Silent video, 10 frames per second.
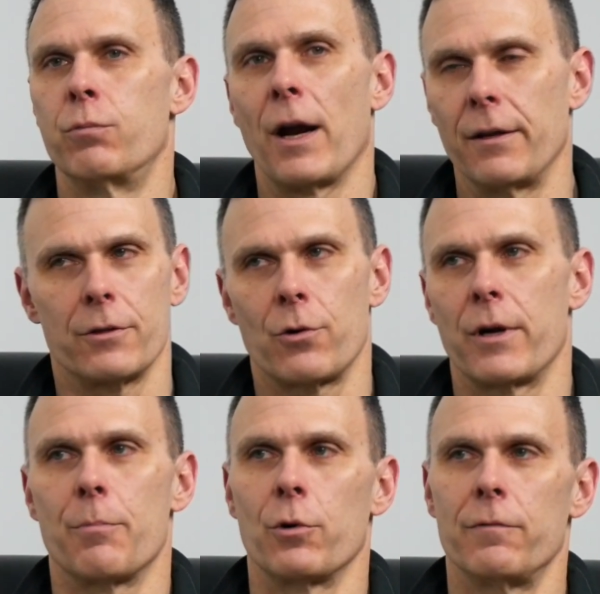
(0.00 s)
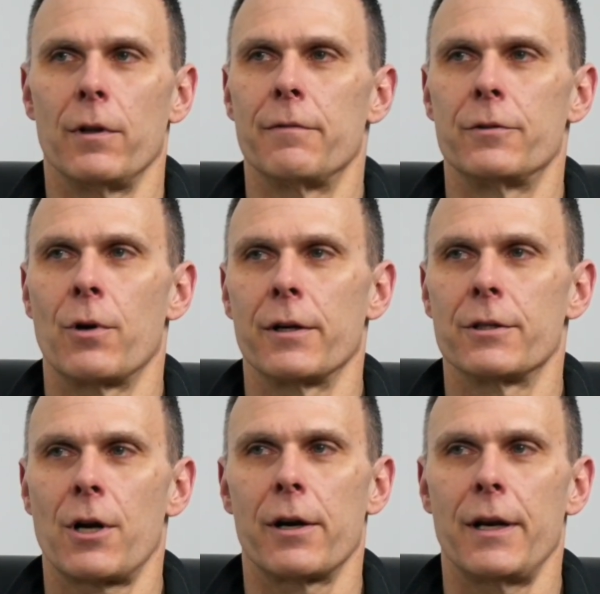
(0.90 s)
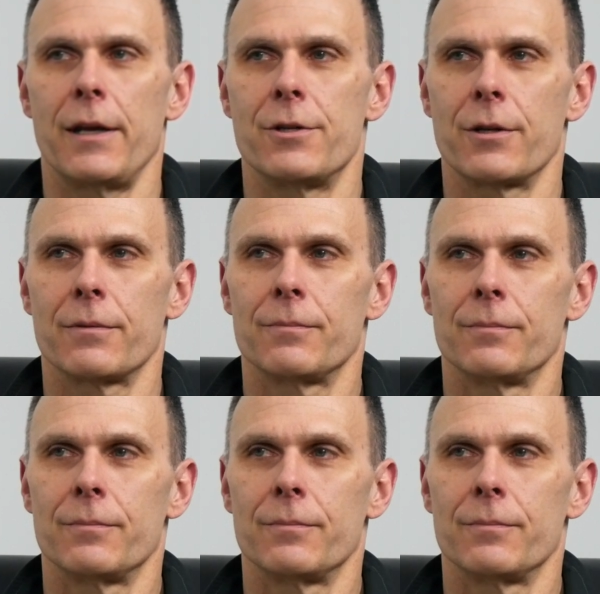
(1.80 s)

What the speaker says: regulatory approval of a drug to target aging.